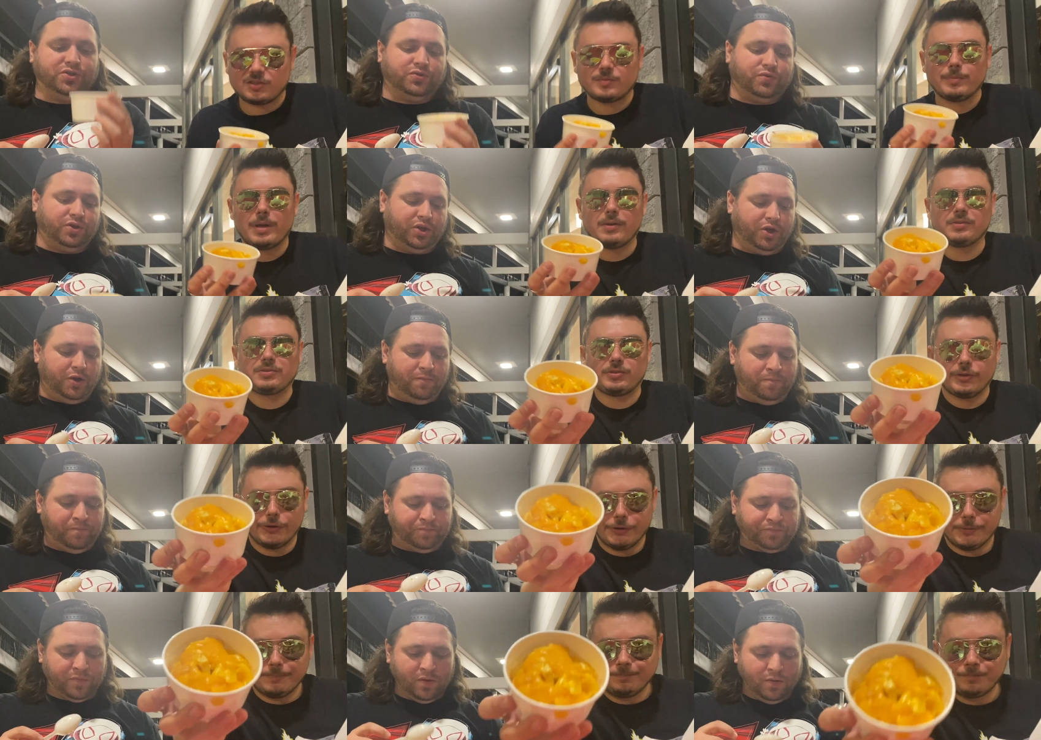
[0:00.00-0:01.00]
Speaker 1: smells really
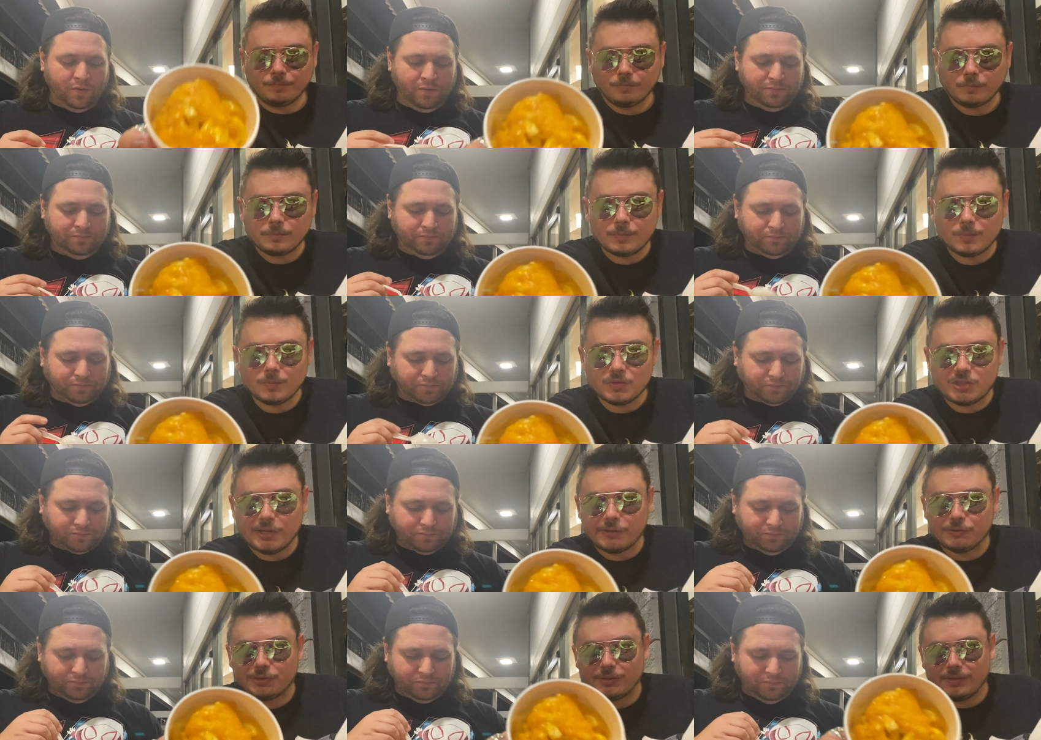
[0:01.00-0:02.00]
good. good
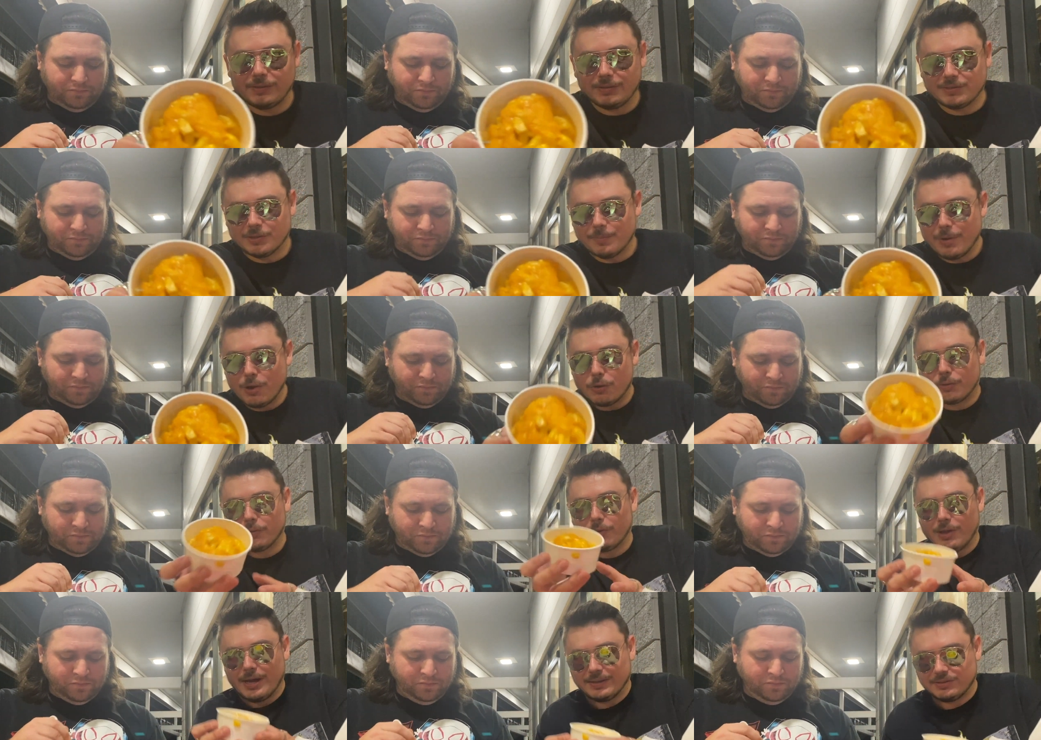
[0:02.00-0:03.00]
cheddar cheese, an
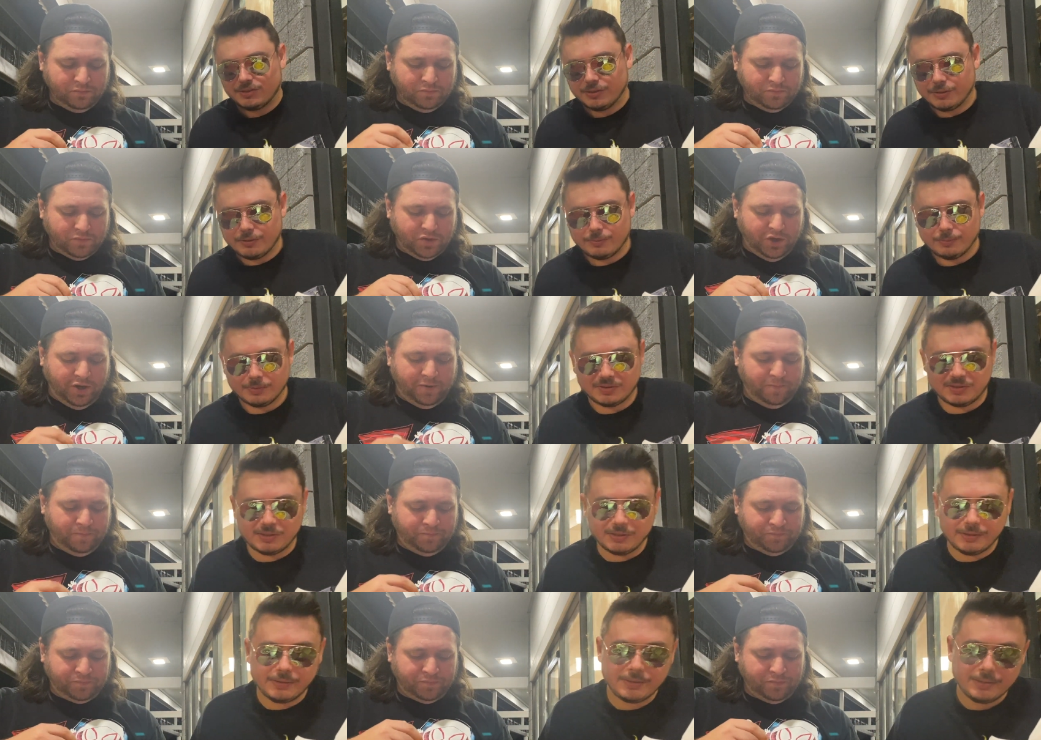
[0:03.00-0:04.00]
American classic. We'll
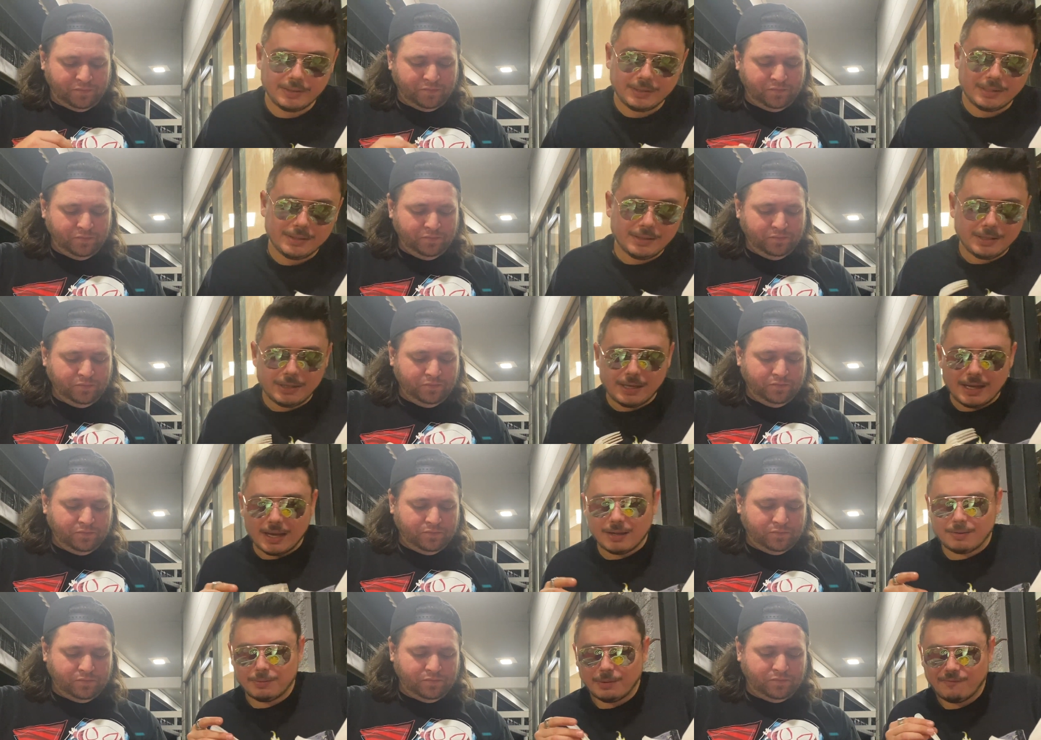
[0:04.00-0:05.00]
see
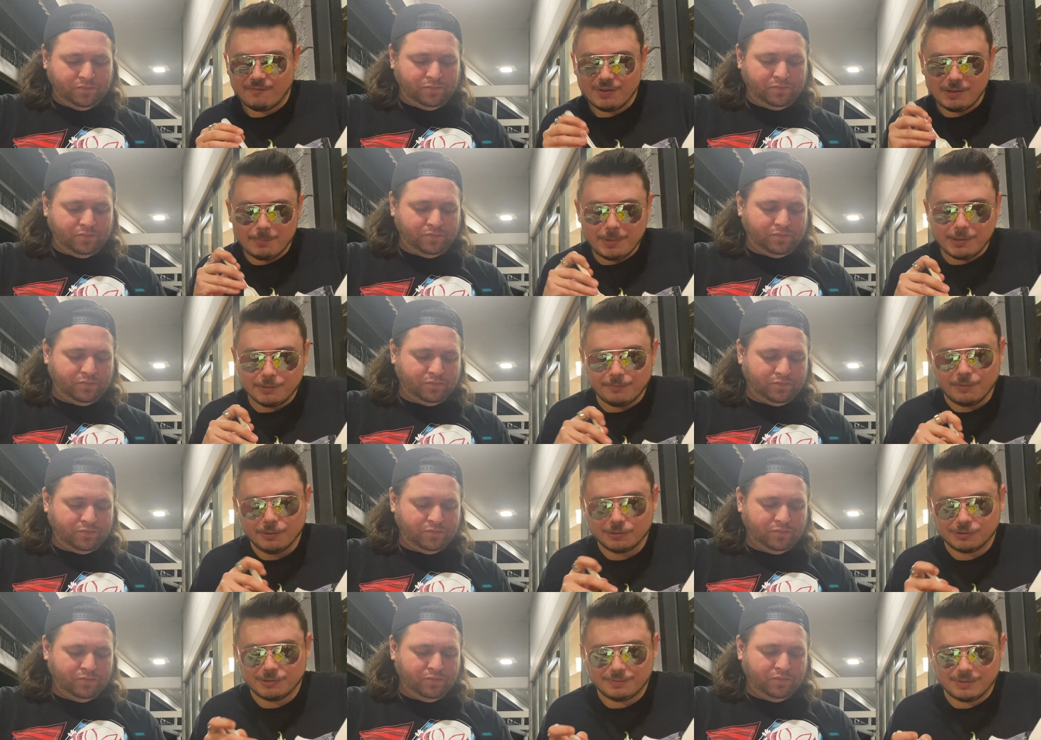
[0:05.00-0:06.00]
how a Filipino
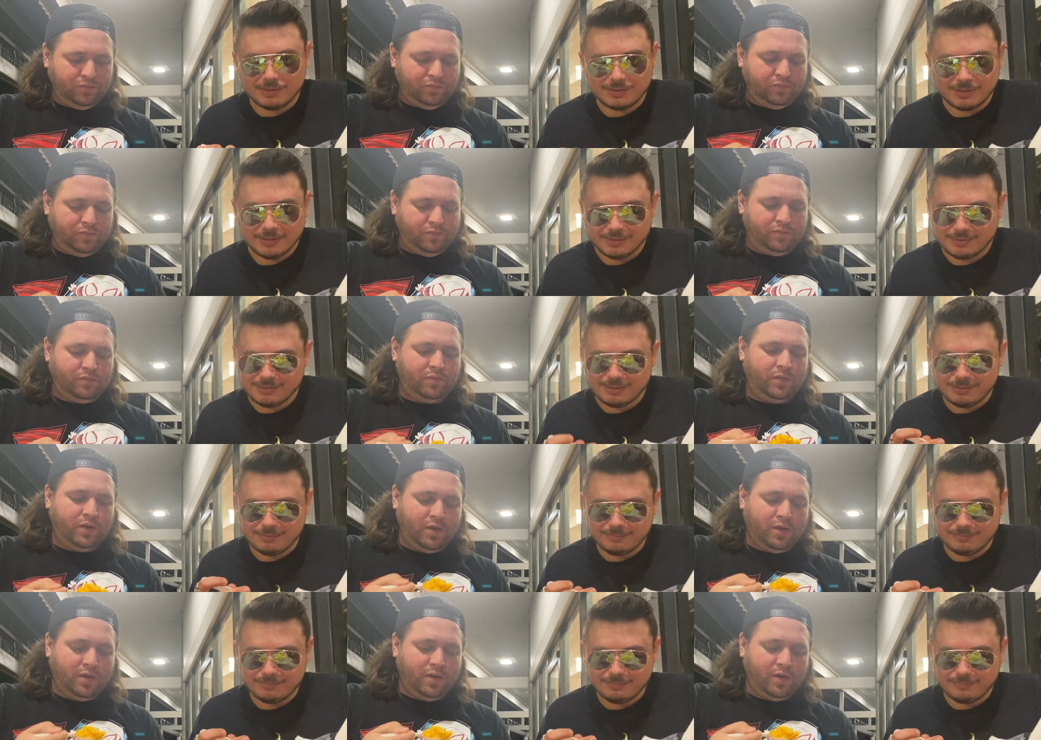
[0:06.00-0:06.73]
version of this is.